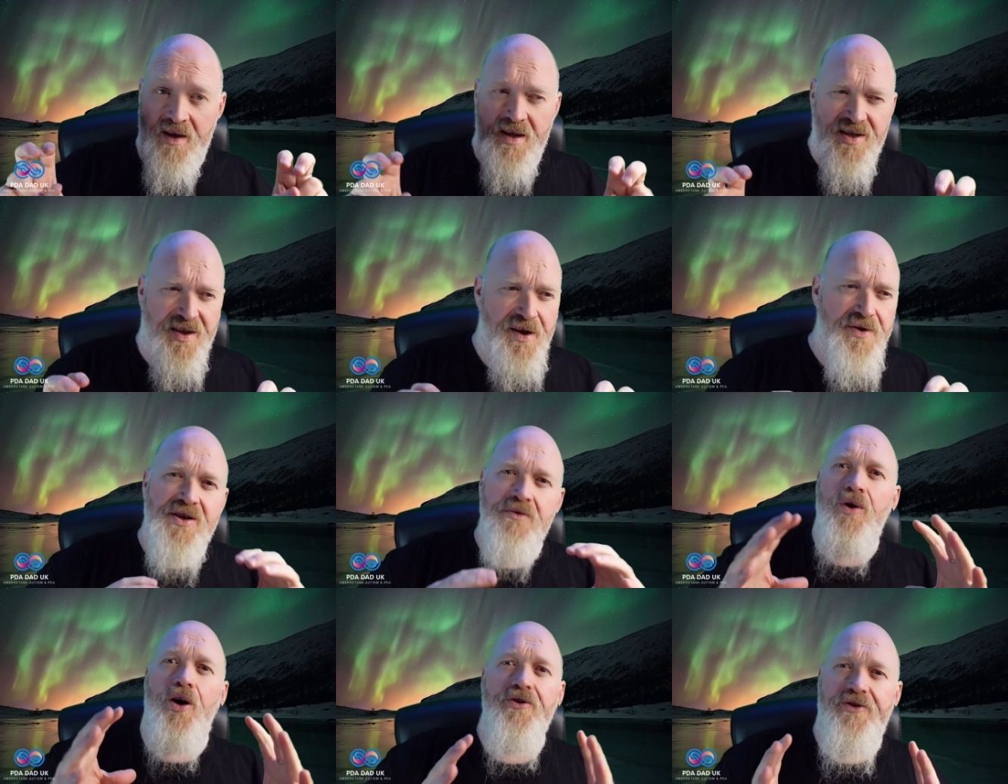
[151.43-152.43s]
So there is a
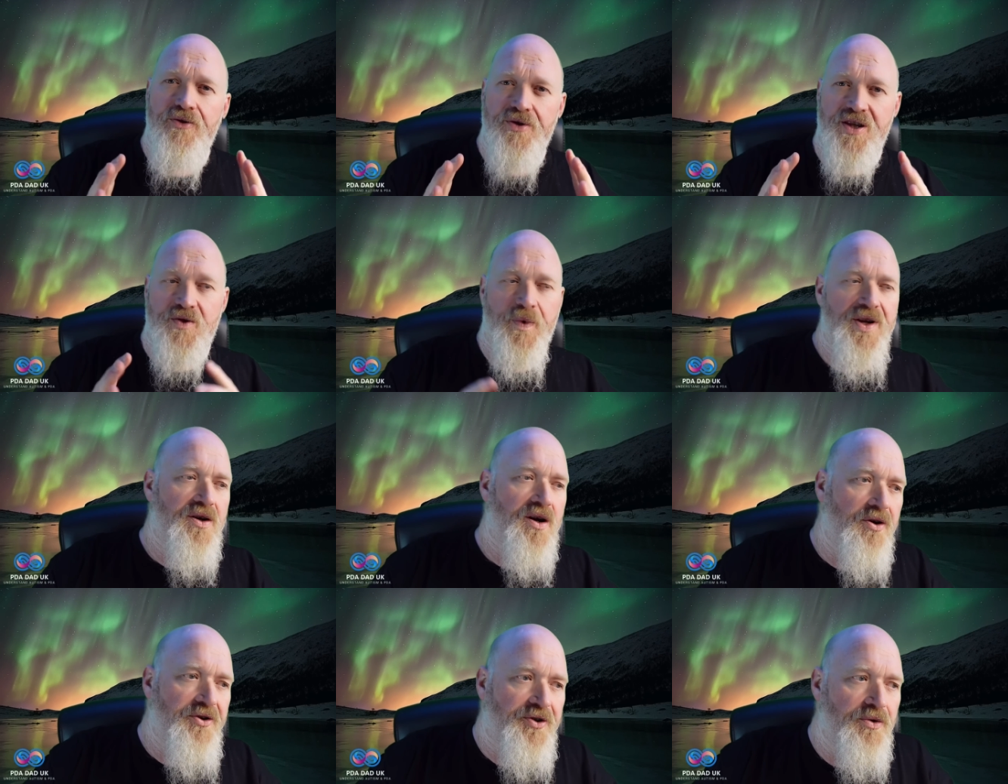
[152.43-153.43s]
model for autism. When you
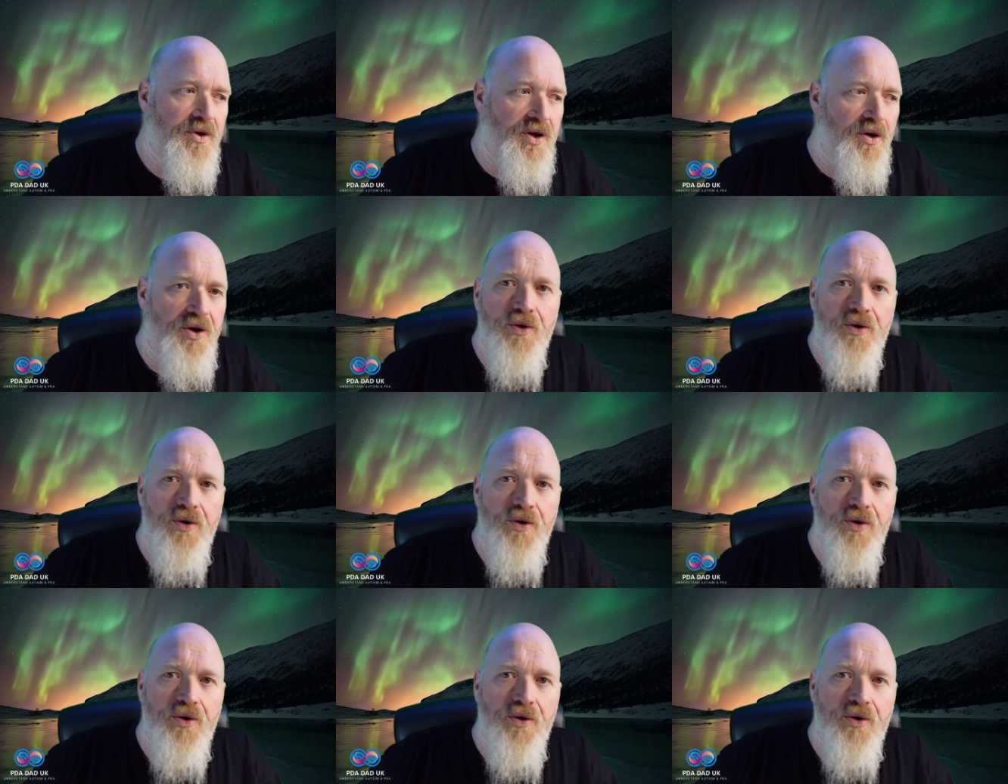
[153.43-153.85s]
go through a,